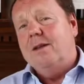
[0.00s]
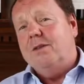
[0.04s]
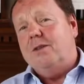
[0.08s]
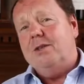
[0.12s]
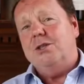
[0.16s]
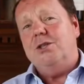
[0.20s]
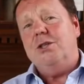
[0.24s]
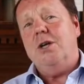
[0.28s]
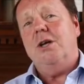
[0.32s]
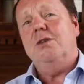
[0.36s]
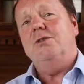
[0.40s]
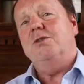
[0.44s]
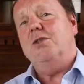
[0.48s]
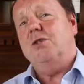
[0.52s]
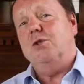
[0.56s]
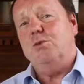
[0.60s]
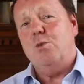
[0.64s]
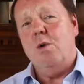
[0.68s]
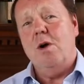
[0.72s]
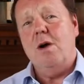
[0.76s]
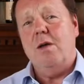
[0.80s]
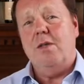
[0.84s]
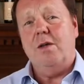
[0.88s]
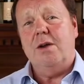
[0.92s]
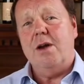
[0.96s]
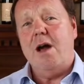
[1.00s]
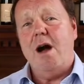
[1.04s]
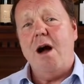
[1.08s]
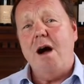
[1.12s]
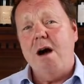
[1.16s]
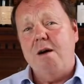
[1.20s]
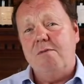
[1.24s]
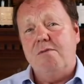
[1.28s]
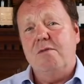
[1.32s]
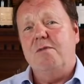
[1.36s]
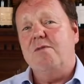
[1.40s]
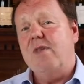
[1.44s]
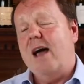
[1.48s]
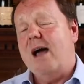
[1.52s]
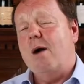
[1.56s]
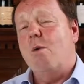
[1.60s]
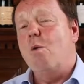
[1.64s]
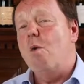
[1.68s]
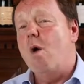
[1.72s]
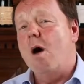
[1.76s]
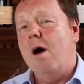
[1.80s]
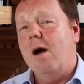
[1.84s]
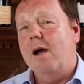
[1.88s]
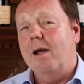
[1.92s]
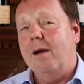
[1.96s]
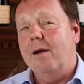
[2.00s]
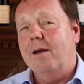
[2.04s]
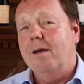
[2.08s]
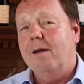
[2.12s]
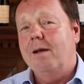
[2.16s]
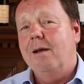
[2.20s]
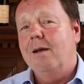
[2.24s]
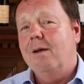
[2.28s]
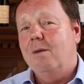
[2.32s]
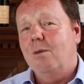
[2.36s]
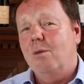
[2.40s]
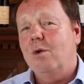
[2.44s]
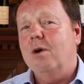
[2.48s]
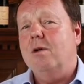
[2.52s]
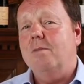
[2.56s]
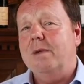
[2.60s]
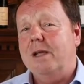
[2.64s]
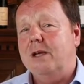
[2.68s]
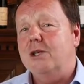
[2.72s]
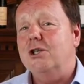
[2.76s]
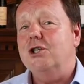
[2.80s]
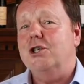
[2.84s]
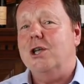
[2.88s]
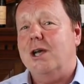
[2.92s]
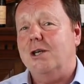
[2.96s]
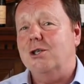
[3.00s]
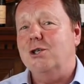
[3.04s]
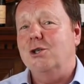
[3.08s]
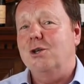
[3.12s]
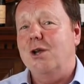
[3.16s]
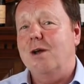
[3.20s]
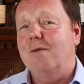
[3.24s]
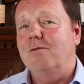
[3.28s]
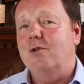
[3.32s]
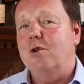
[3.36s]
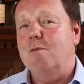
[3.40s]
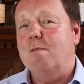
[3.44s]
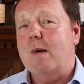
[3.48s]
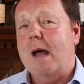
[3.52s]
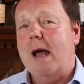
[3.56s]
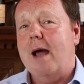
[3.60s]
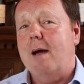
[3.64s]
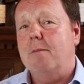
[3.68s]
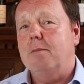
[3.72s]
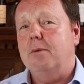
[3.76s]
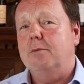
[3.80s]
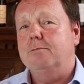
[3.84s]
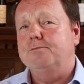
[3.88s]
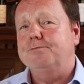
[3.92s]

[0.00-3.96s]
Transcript: The chances were that half of that wine would have been Châteauneuf-du-Pape.